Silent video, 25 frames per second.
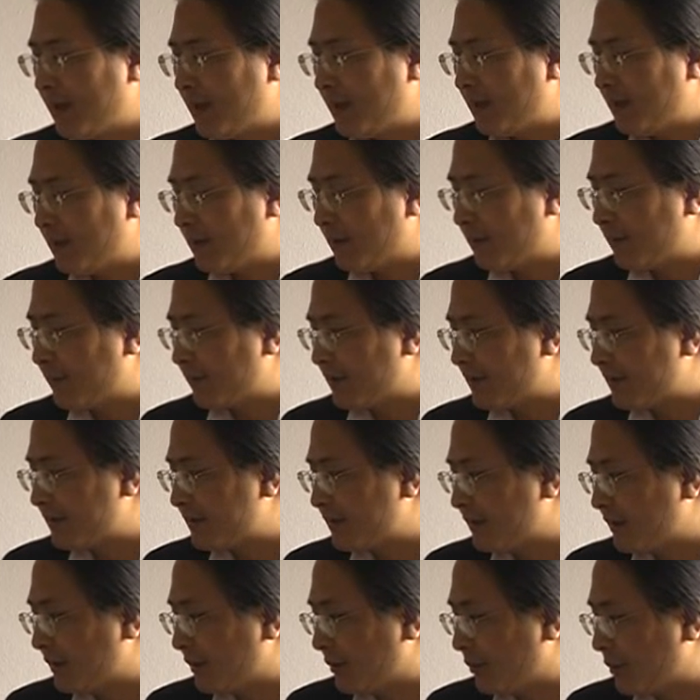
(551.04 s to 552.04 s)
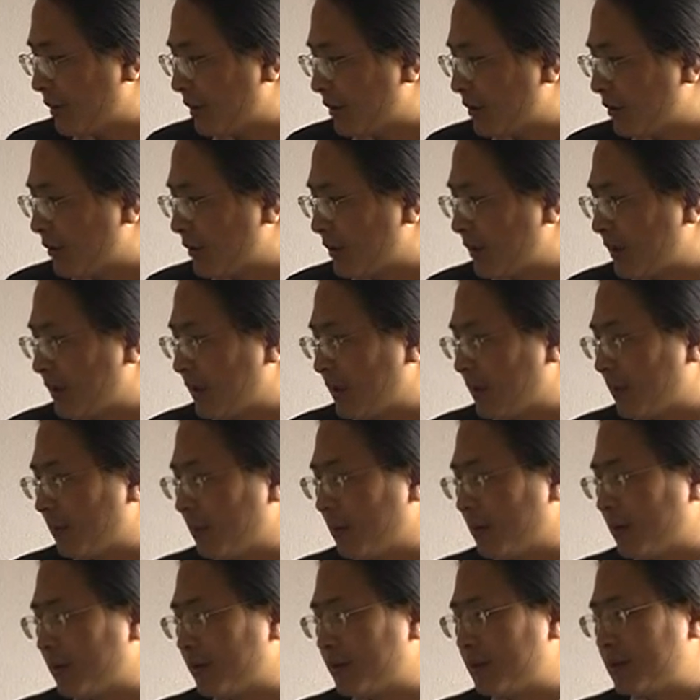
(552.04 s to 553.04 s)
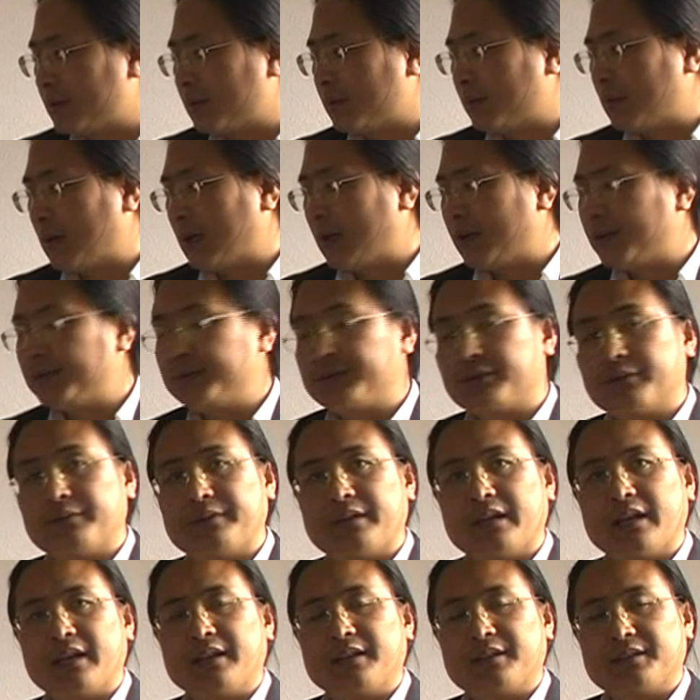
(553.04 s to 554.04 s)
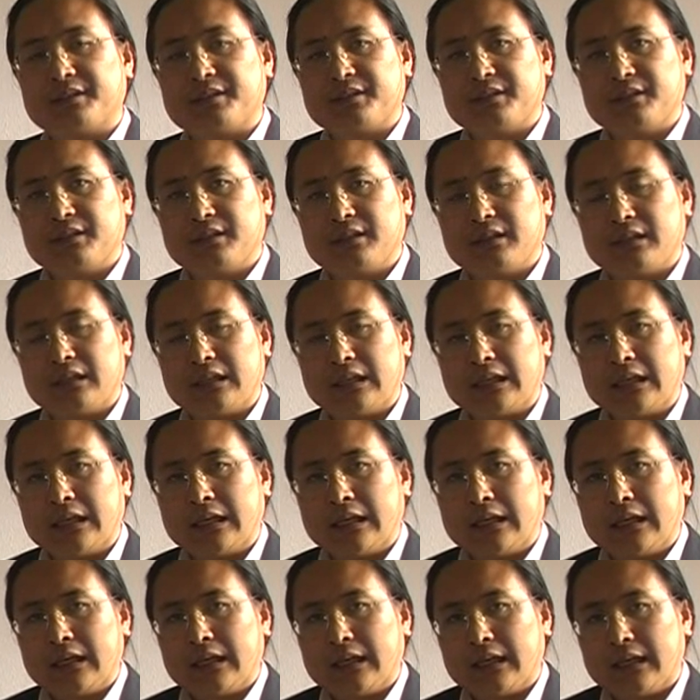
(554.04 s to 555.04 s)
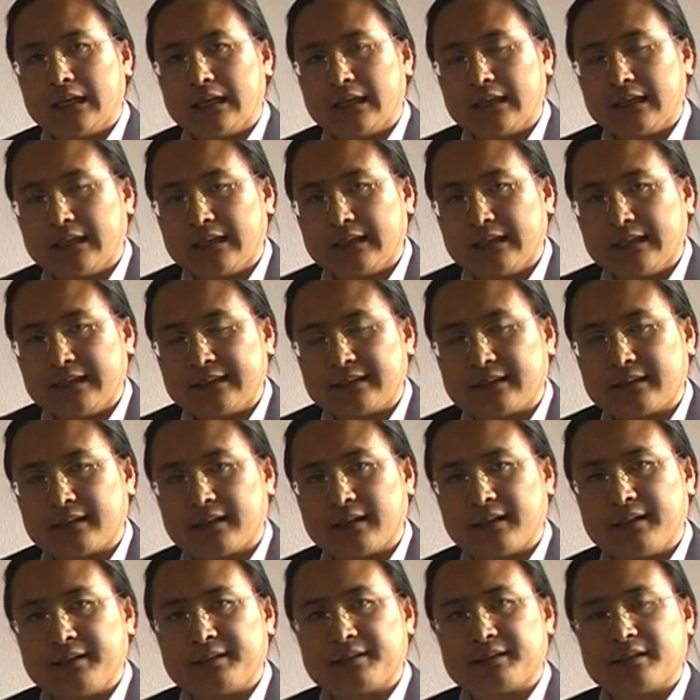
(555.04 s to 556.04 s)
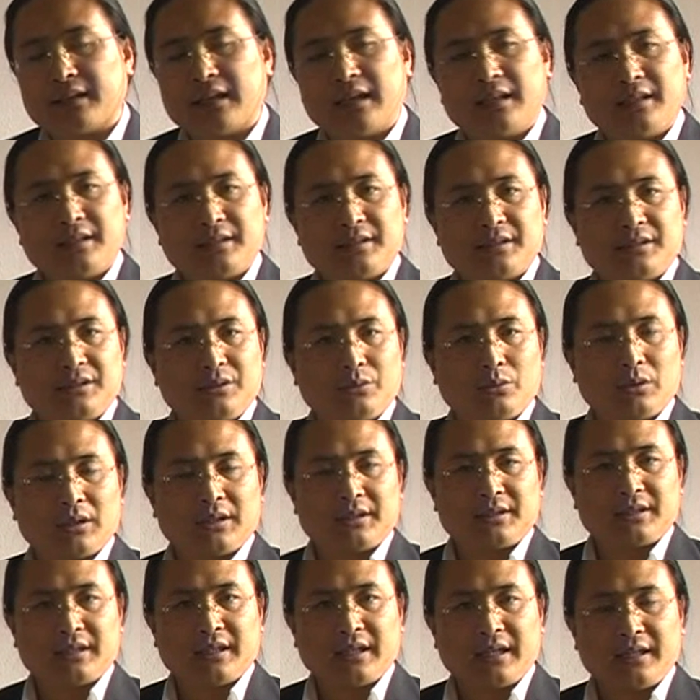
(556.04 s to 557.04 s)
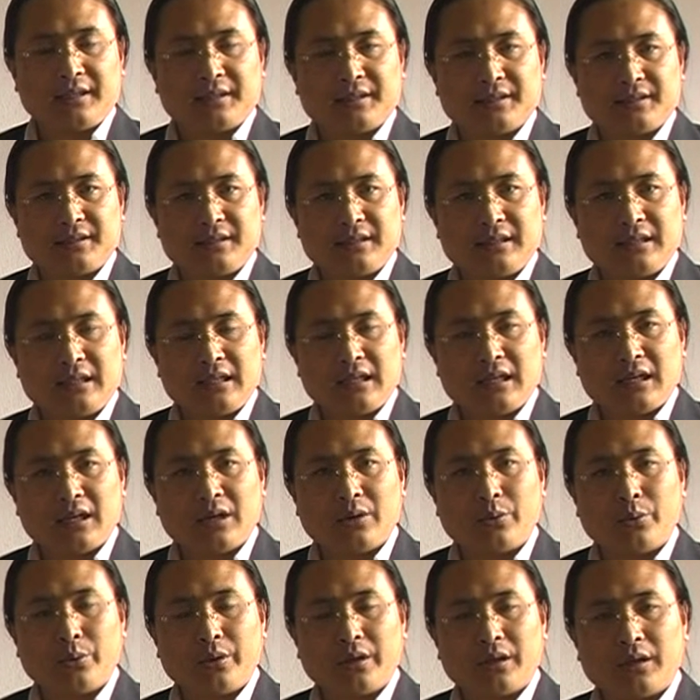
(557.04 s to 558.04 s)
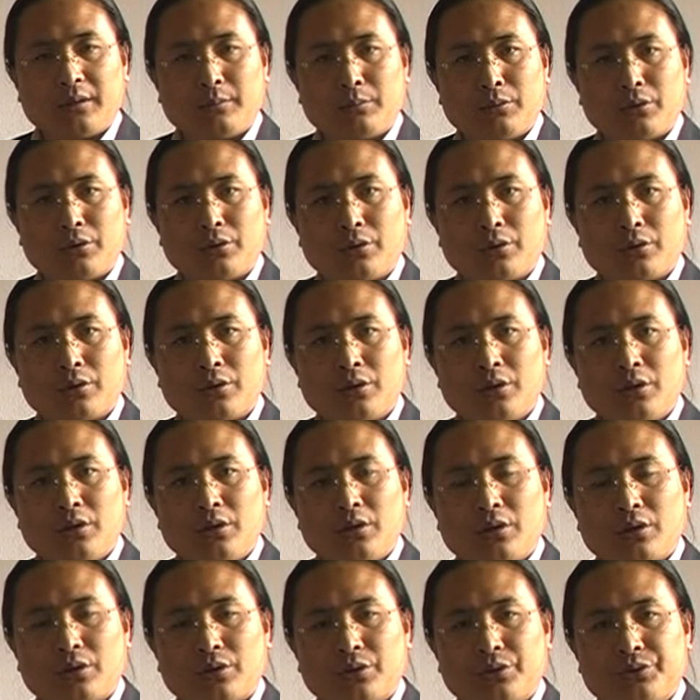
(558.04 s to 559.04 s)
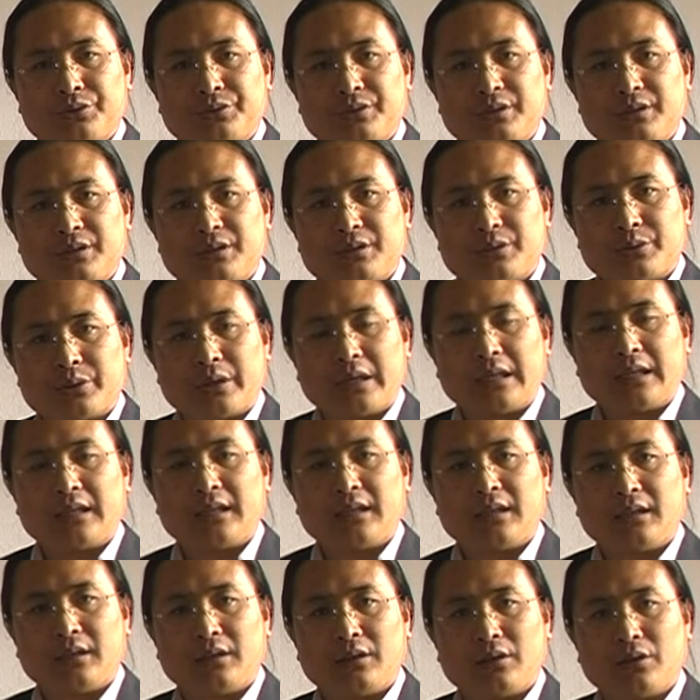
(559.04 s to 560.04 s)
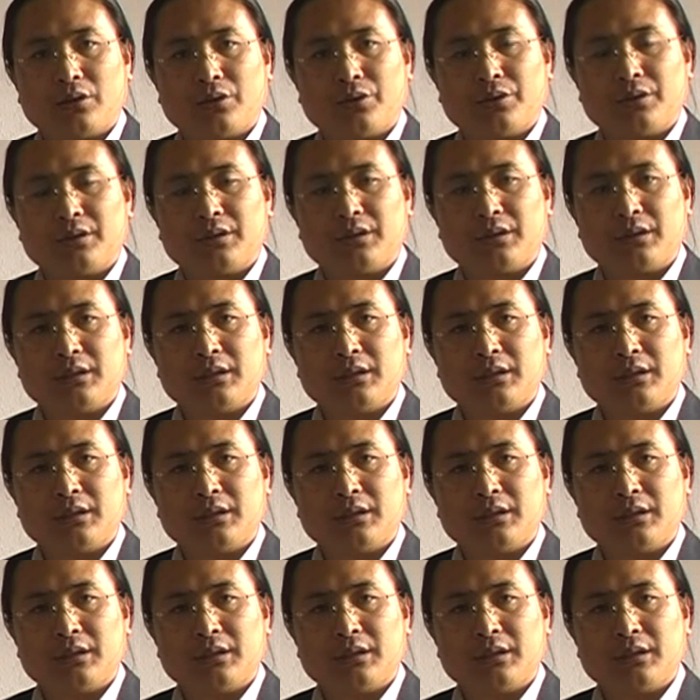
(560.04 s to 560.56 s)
Here firstly we are talking about the balance of the energy, and in this case energy, water energy. Now we are more concentrating on